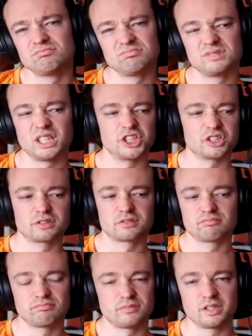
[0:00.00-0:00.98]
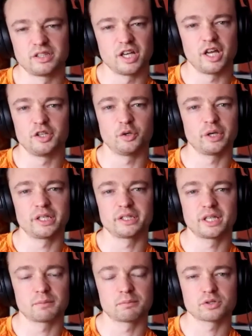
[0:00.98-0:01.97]
They're just annoying
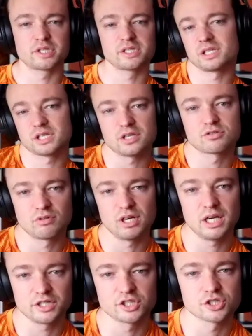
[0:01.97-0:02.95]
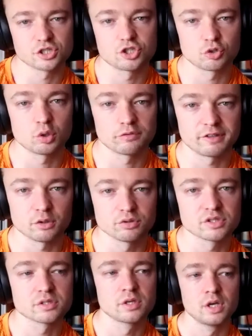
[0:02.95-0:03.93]
tick boxes. It's really just a true or false.